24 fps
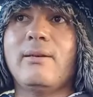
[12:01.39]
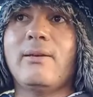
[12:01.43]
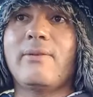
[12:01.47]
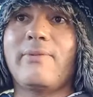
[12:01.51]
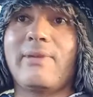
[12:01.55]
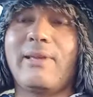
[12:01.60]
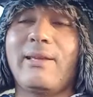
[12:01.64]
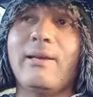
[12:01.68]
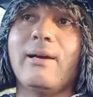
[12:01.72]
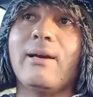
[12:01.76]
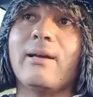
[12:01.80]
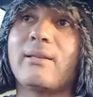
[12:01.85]
I
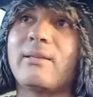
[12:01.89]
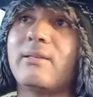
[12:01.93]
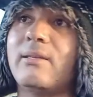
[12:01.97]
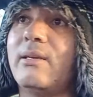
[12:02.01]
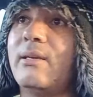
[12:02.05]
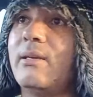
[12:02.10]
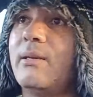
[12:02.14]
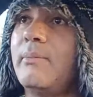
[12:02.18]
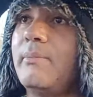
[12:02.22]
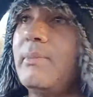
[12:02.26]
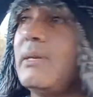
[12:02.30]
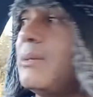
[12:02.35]
regard to
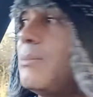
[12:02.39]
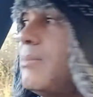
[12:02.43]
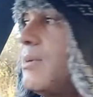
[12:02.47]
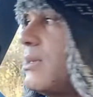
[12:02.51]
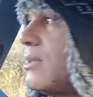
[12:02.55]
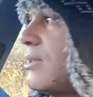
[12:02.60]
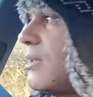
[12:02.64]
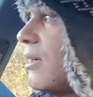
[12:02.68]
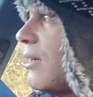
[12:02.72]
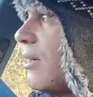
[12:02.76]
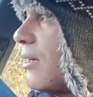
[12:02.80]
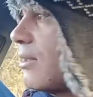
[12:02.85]
be
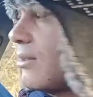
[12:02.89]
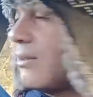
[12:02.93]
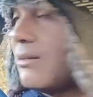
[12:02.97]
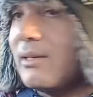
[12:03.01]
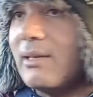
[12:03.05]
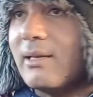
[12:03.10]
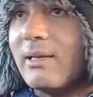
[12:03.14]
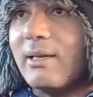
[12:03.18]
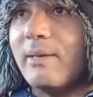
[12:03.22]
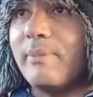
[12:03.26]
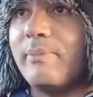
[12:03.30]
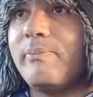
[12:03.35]
bizarre.
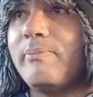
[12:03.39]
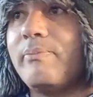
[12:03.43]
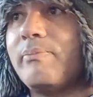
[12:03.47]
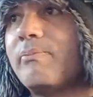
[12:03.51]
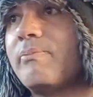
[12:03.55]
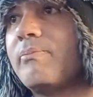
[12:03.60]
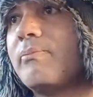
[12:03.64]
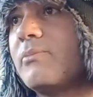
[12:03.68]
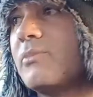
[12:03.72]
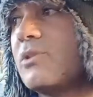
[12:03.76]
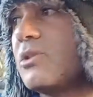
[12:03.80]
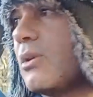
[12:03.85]

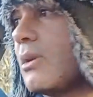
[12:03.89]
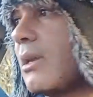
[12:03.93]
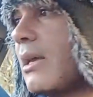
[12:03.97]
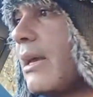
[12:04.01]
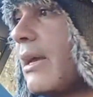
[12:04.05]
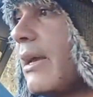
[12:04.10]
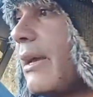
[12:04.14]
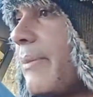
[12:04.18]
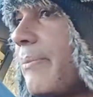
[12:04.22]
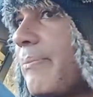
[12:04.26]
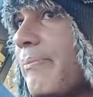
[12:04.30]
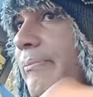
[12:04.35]
Sort
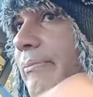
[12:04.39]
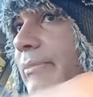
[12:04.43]
of,